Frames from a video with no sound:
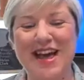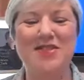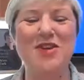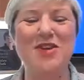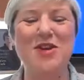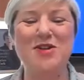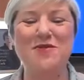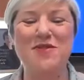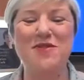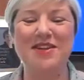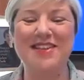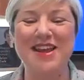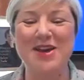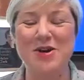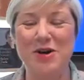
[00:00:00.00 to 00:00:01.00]
at the
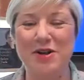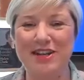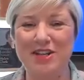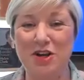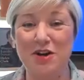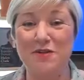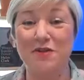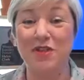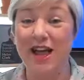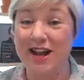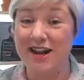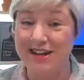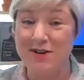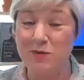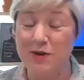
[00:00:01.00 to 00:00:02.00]
University College of London,